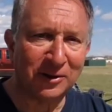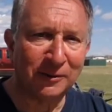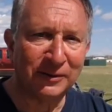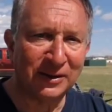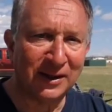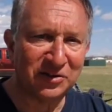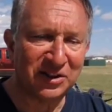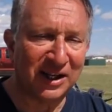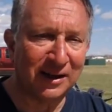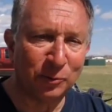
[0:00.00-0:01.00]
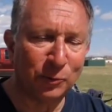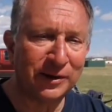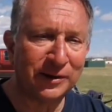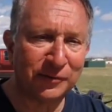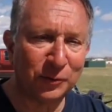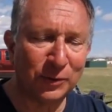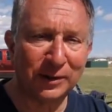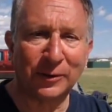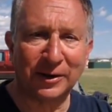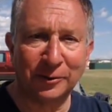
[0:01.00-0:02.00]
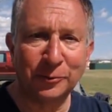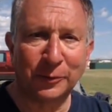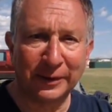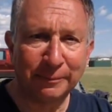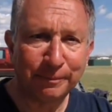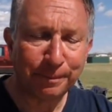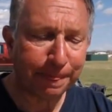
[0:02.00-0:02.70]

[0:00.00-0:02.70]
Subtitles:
the RV lifestyle but wondering if you really want to own one.